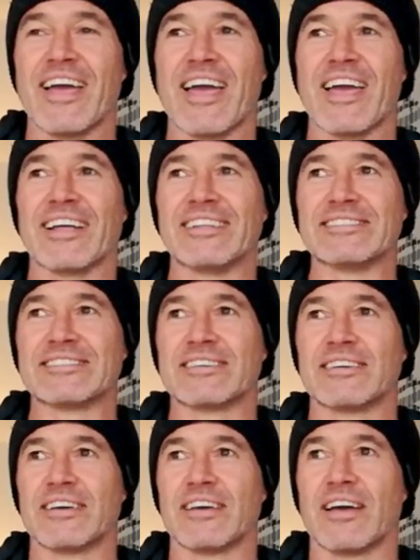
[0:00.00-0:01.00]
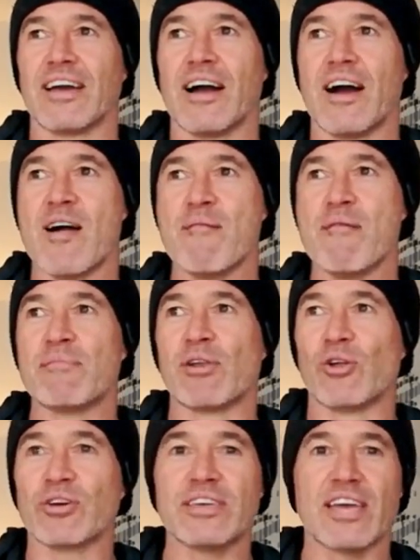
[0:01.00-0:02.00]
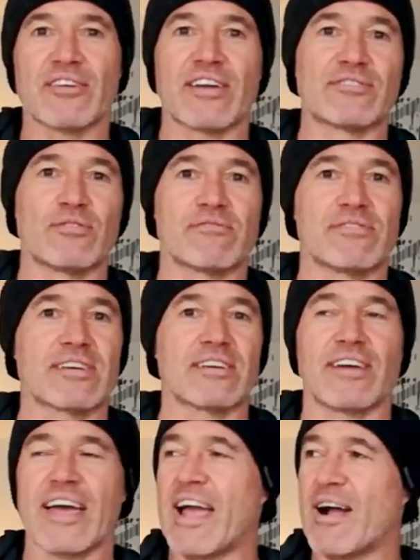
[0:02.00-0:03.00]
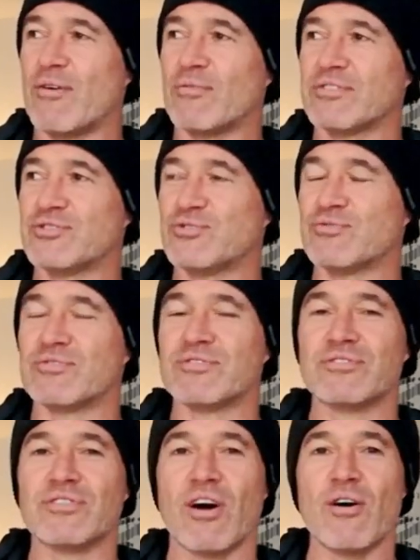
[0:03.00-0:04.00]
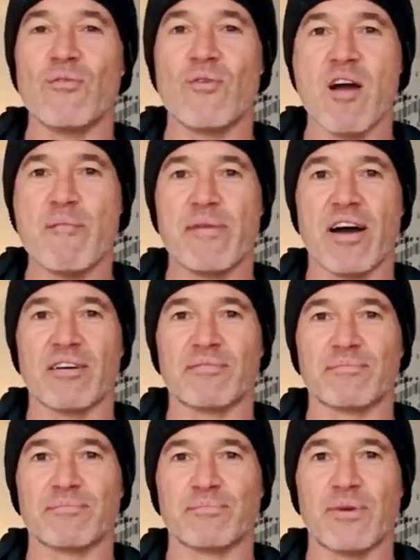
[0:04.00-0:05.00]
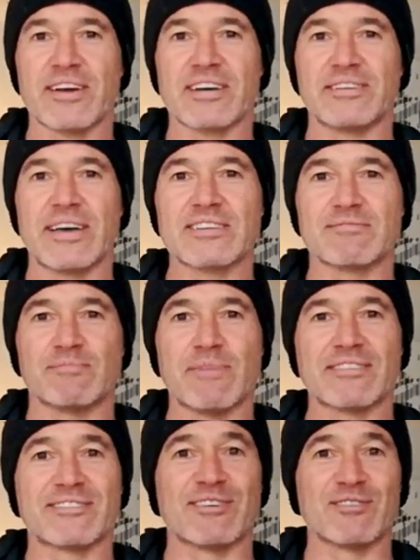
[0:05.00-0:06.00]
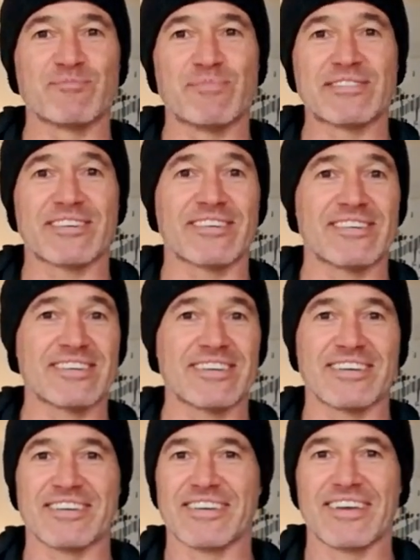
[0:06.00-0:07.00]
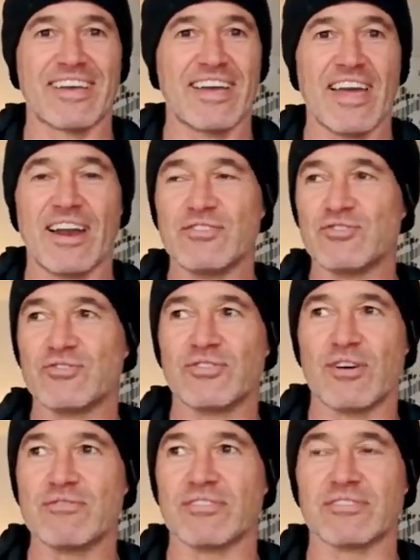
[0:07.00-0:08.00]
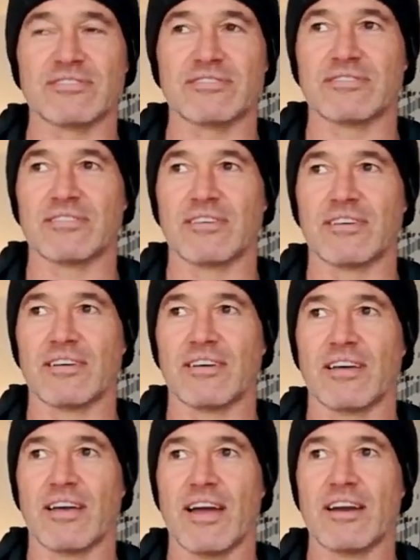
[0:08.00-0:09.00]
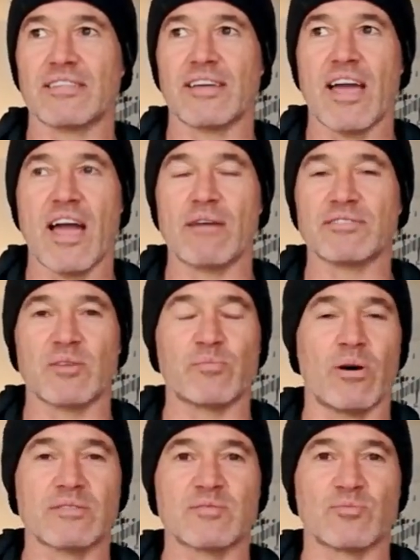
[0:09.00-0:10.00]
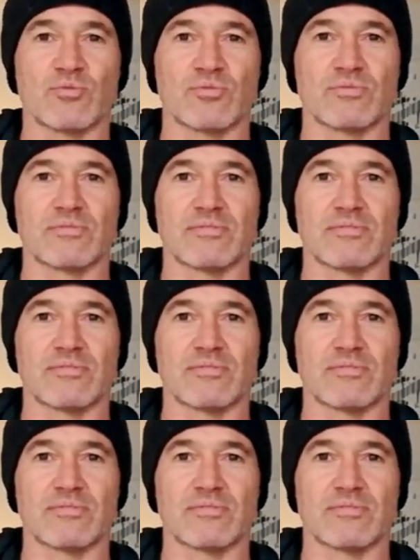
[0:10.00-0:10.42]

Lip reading: And I remember looking at Ratu thinking, like, how did you know about my connection with Matariki? How did you know this? How's that possible?